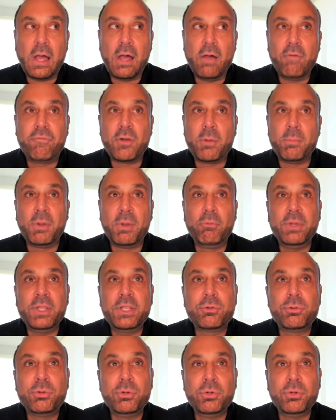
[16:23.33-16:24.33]
from a
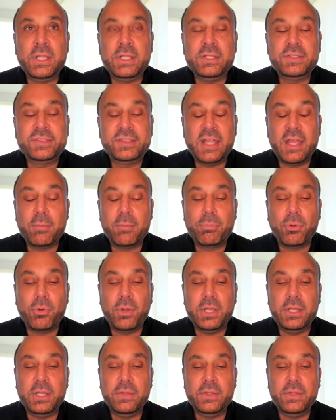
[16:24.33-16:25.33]
recruiting
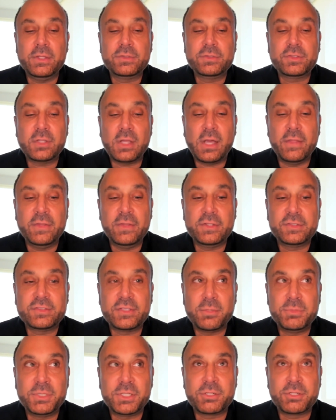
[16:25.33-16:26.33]
standpoint on this
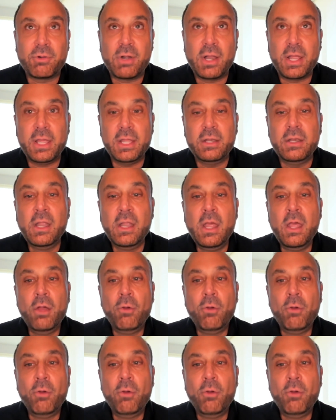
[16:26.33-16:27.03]
subject, Ryan,